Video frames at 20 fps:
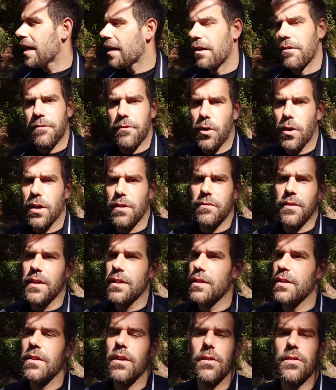I avoid
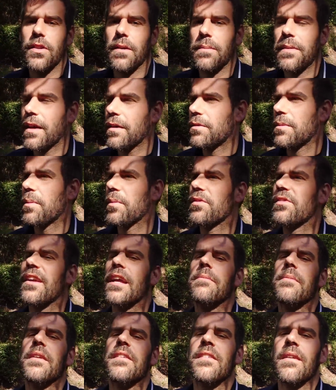video. You know, sometimes people
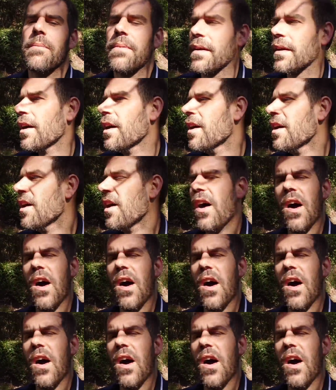send me something.